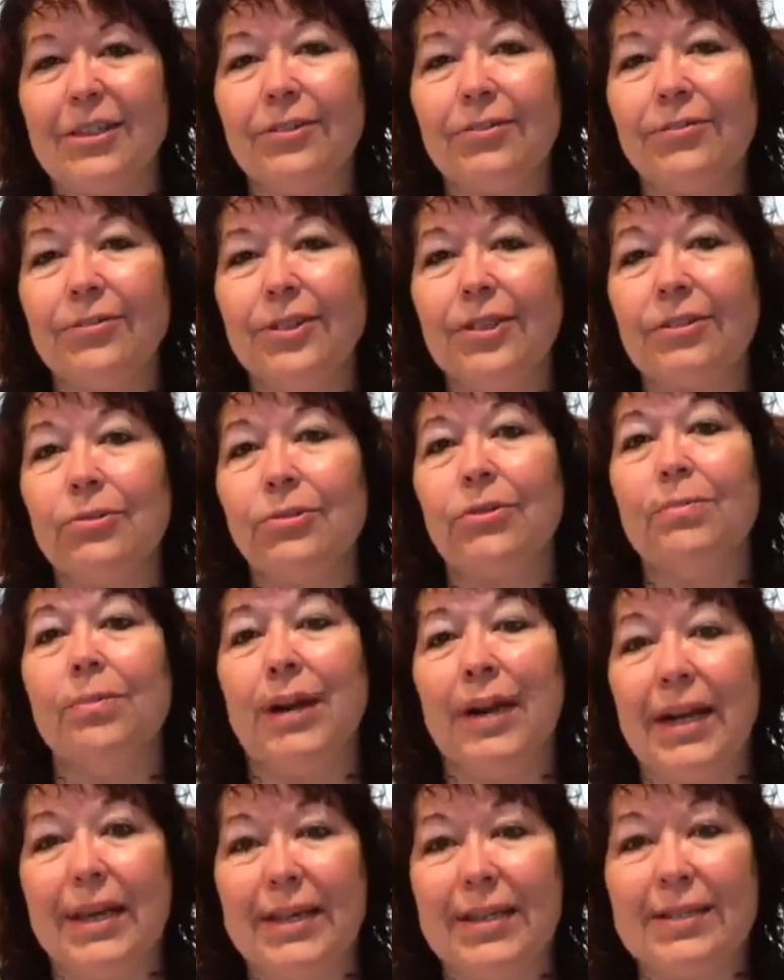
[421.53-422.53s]
filled with
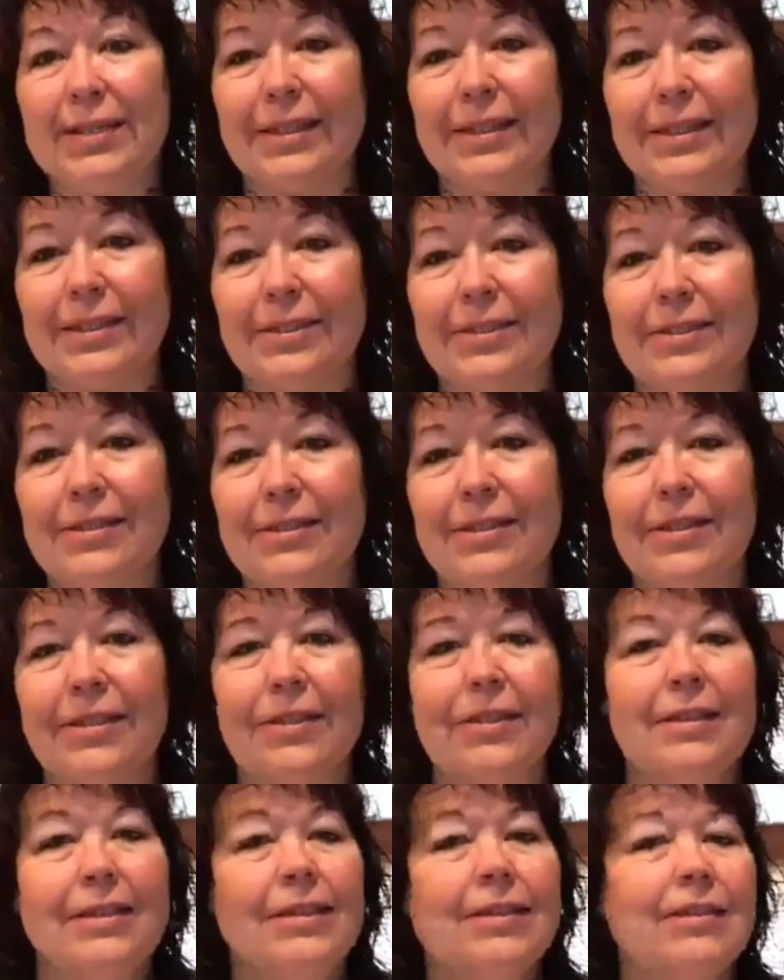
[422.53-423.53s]
biases.
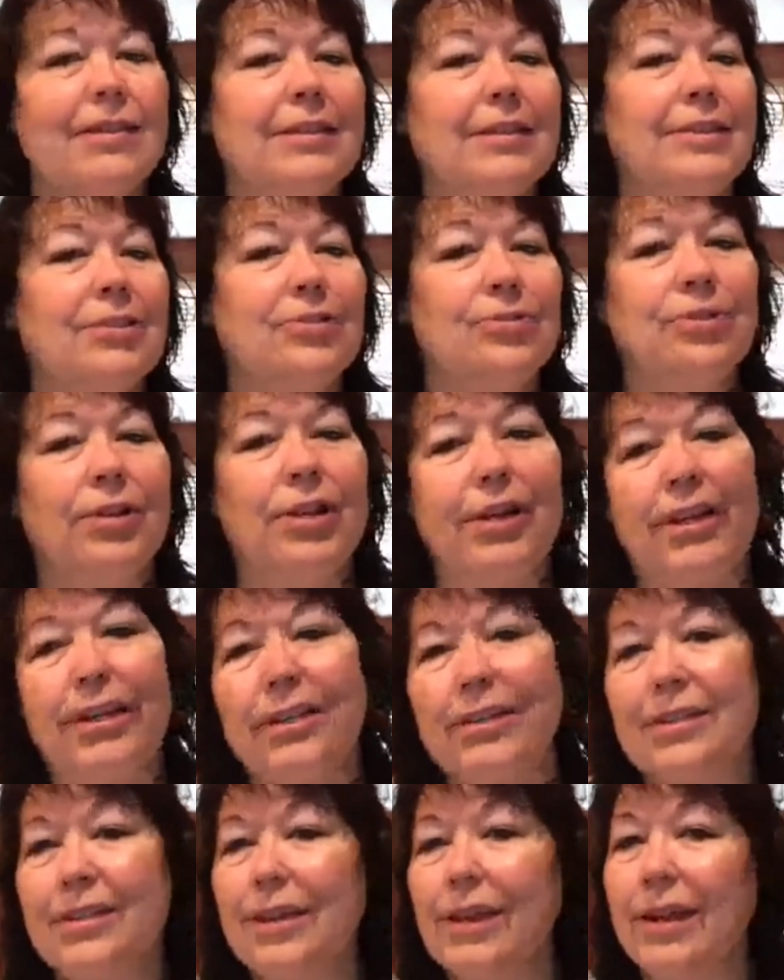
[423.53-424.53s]
Try to
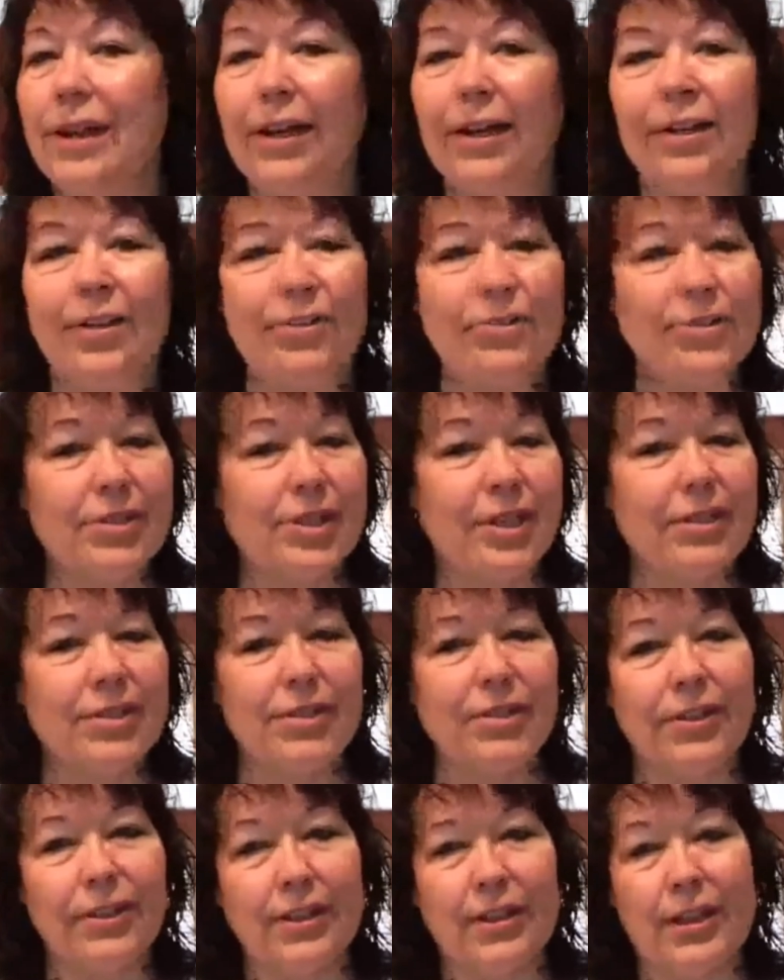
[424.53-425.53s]
stay out of those kinds
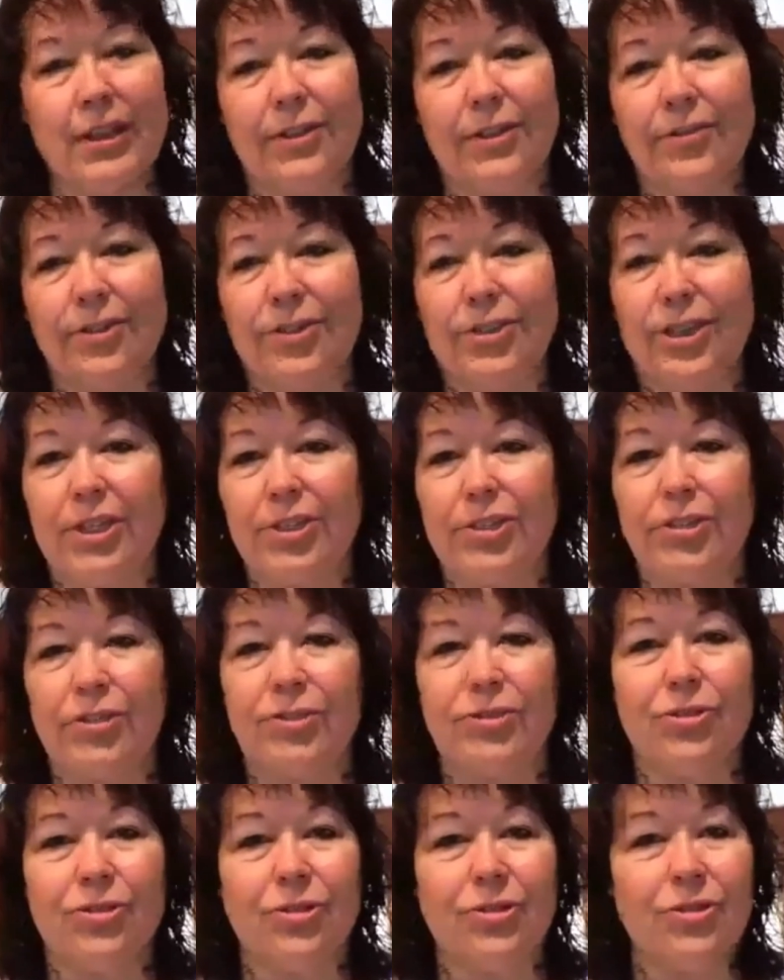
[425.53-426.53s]
of
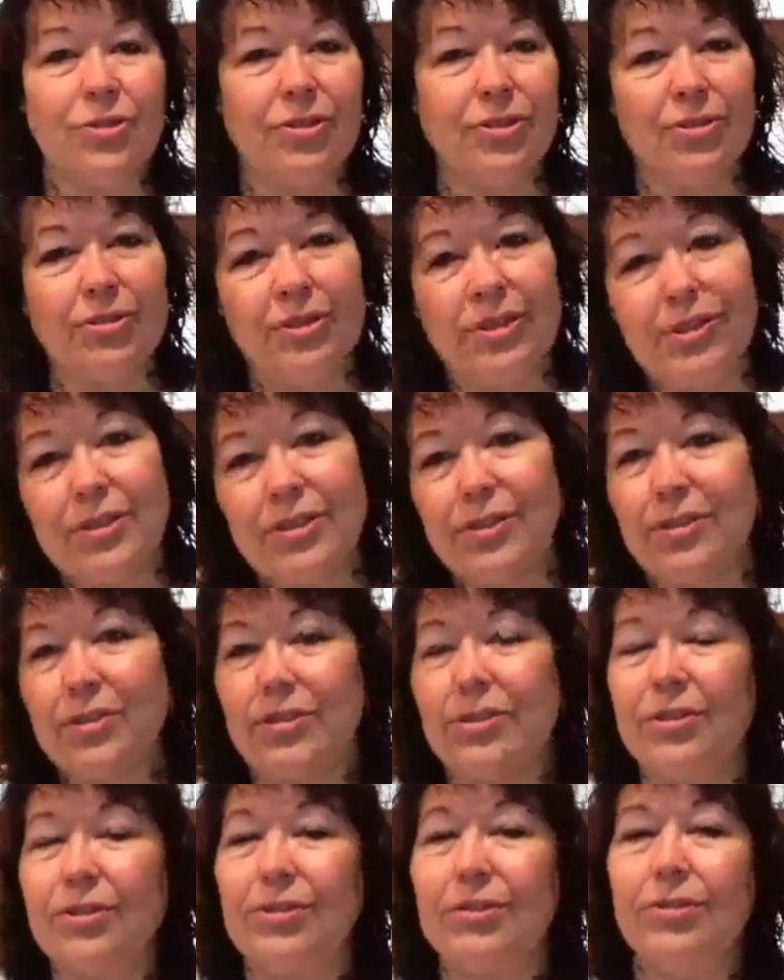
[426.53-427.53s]
conversations and don't listen to
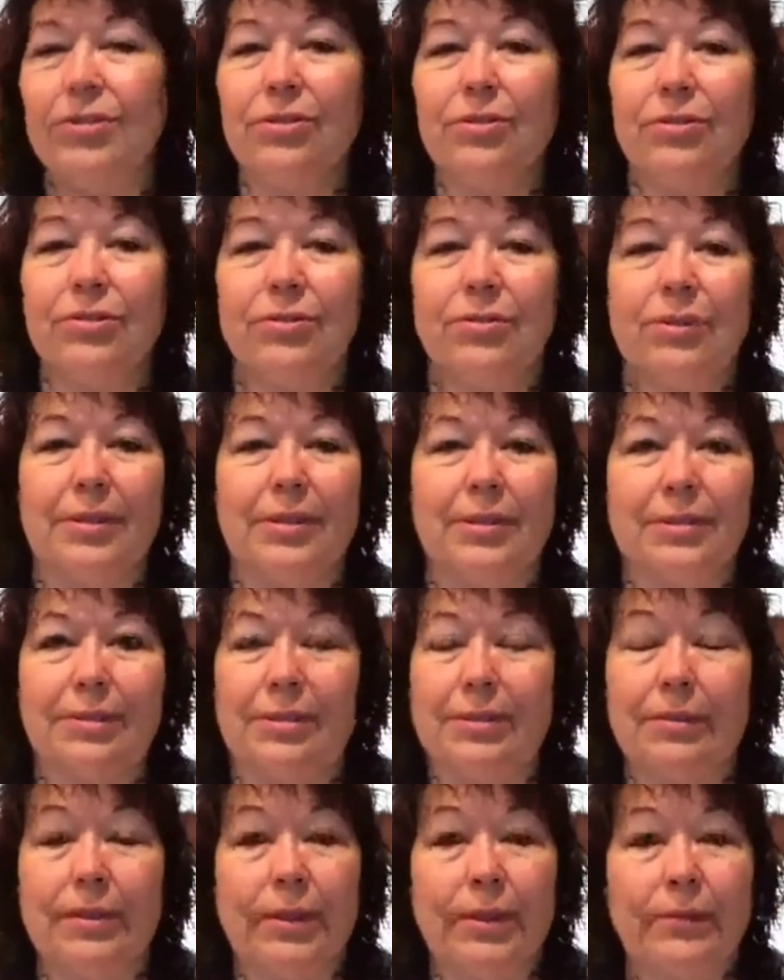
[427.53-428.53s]
the news because
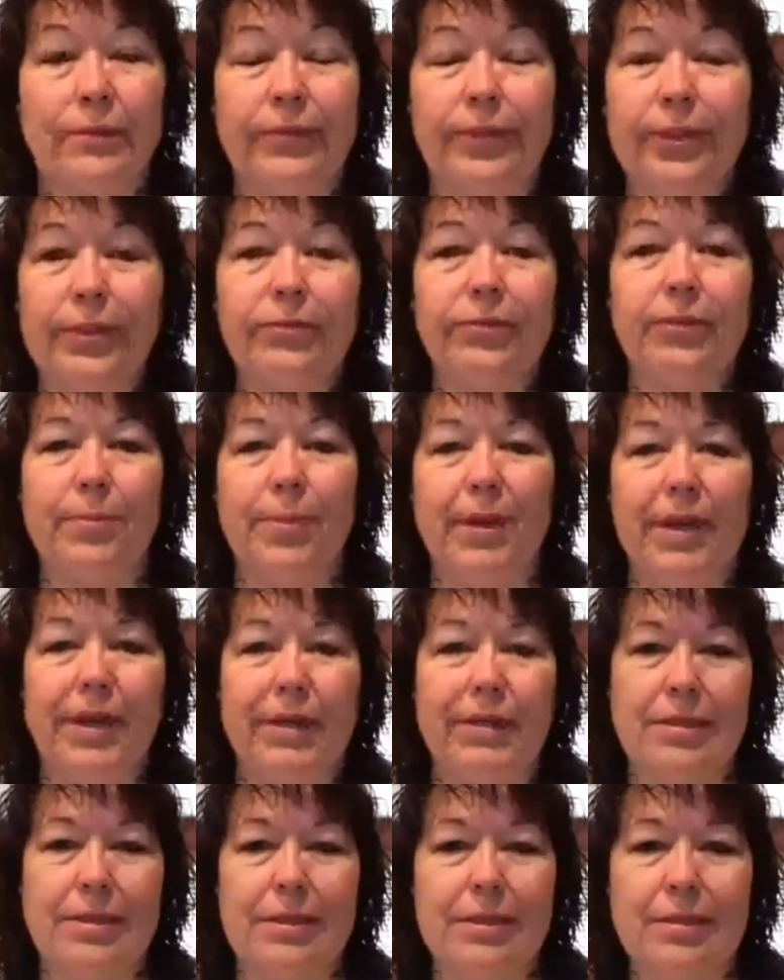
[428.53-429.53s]
it's all filled with
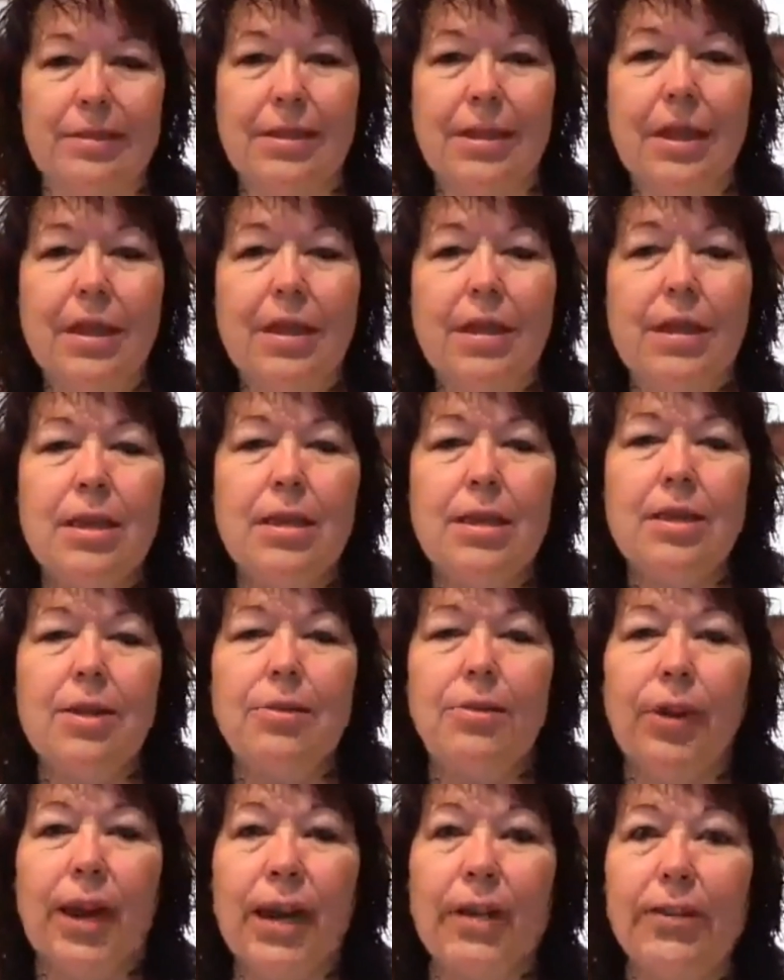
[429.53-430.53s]
biases.
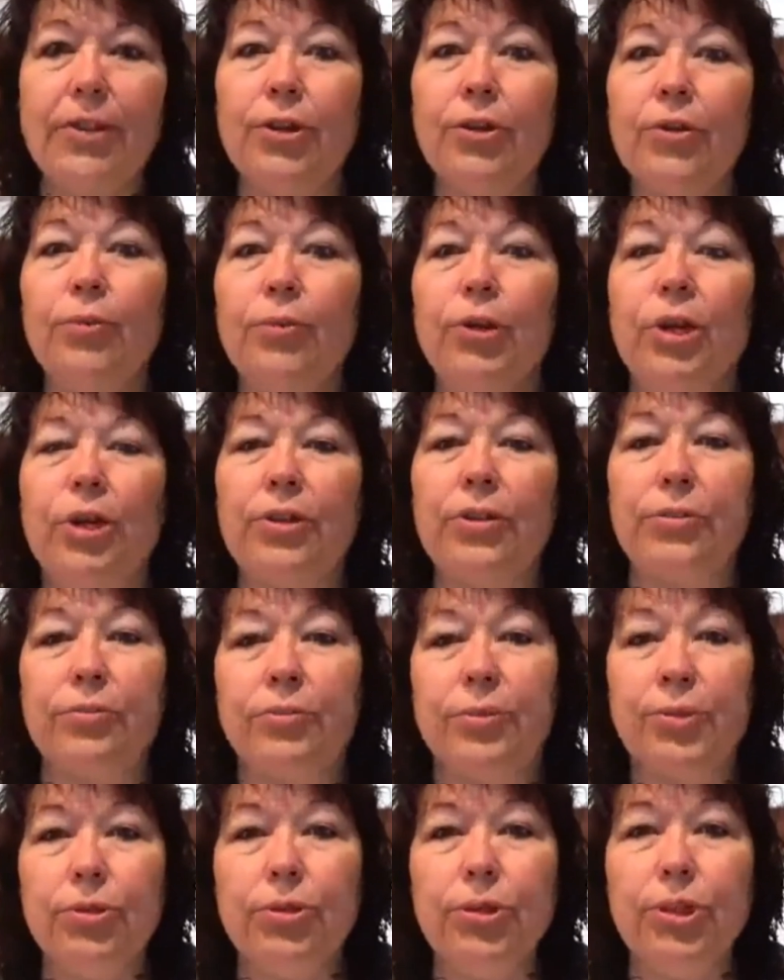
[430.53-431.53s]
Rather work
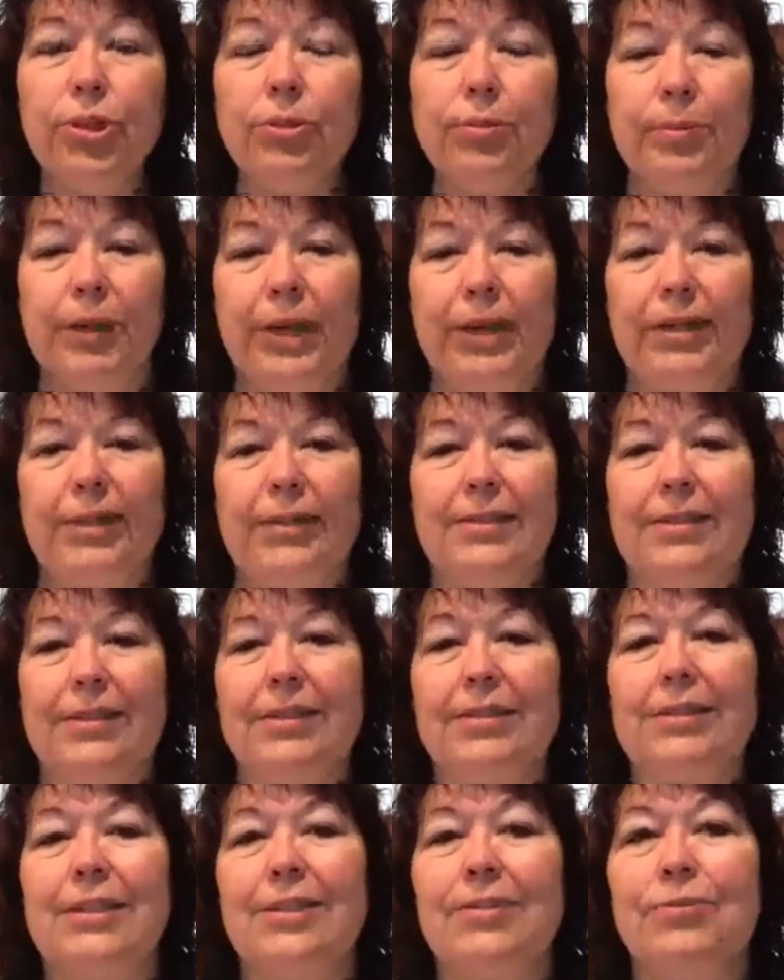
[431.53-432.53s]
through your
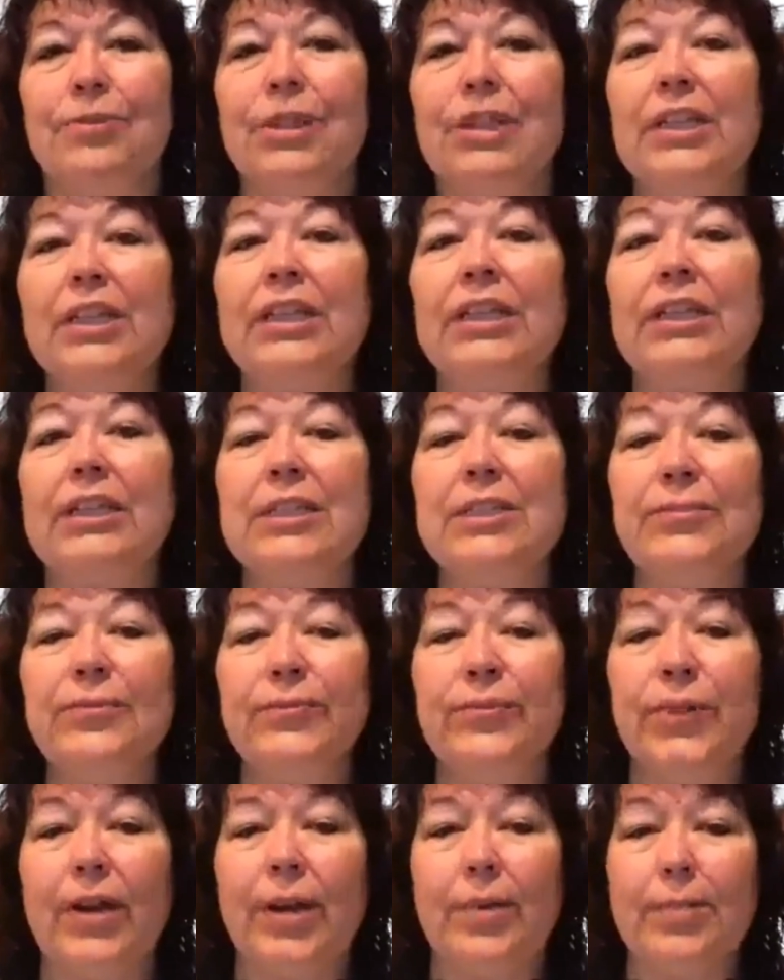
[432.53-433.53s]
biases and release
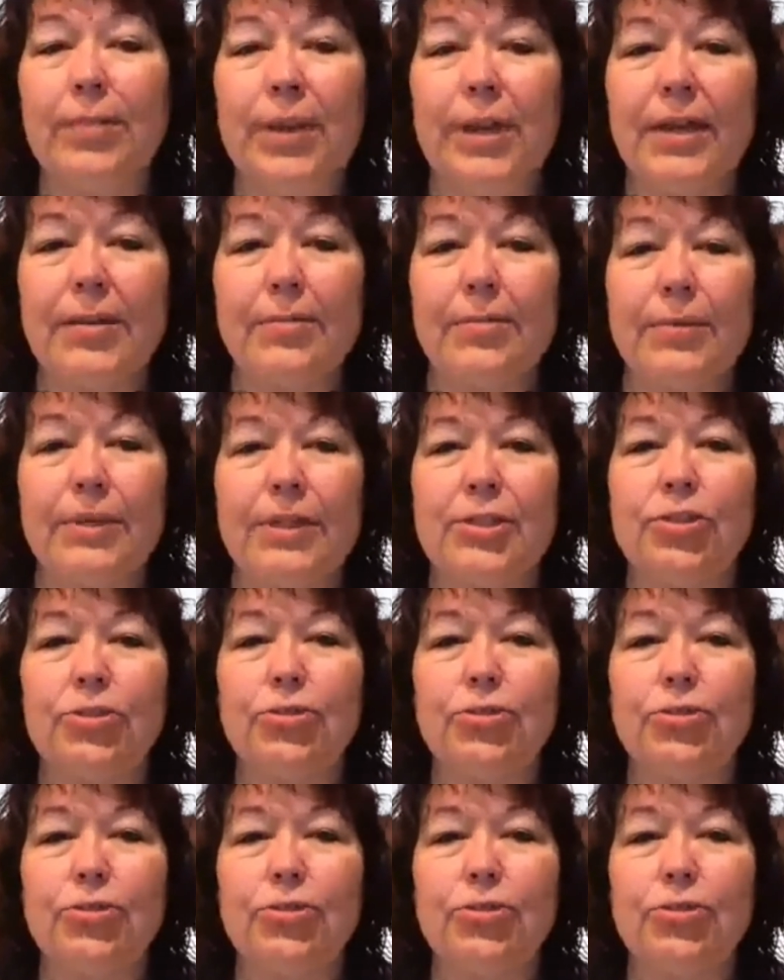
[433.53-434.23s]
from them, but